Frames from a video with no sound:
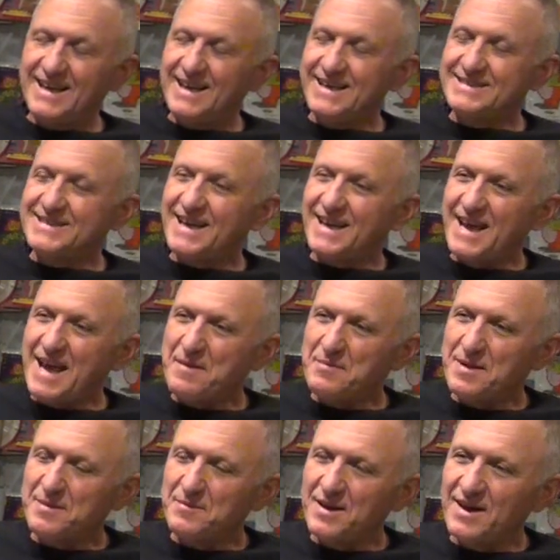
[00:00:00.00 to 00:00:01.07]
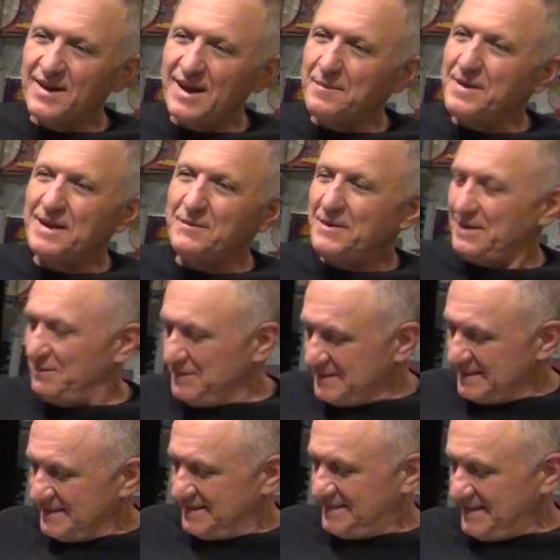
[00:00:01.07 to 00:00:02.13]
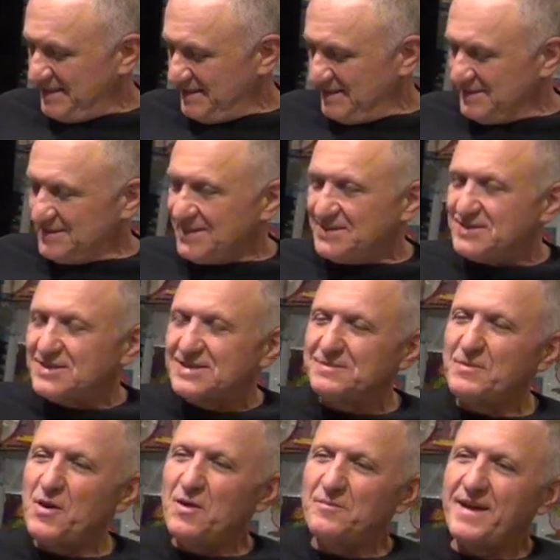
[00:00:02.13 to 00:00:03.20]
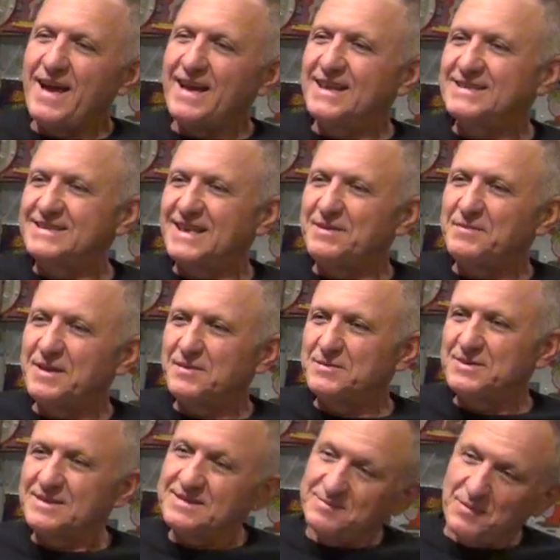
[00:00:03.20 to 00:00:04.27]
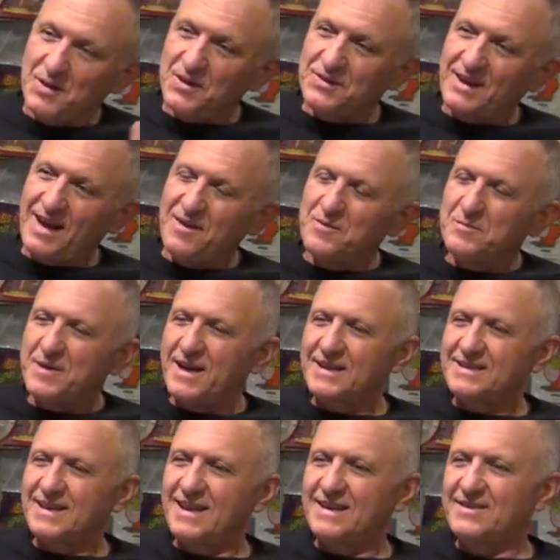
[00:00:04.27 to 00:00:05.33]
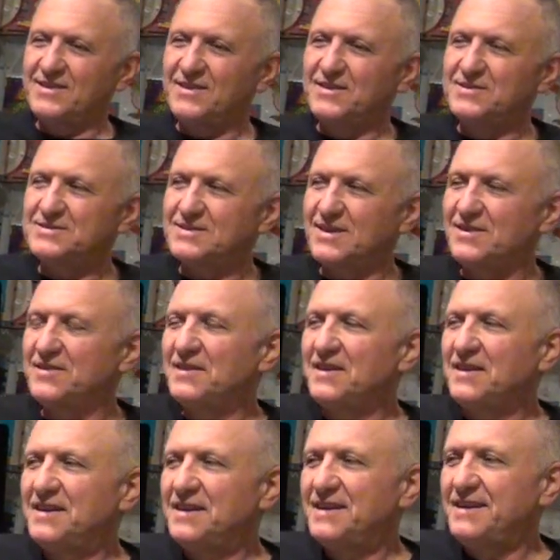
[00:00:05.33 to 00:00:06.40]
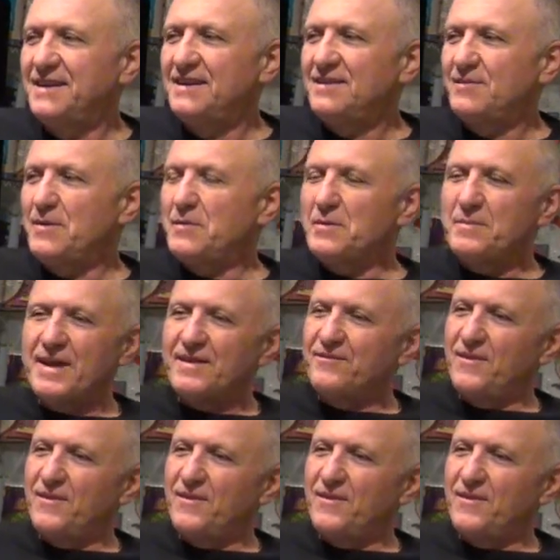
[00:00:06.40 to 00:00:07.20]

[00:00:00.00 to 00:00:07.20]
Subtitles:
he's not happy about it. I mean, it was such a small magazine, but it was a small town back then, too, so we would make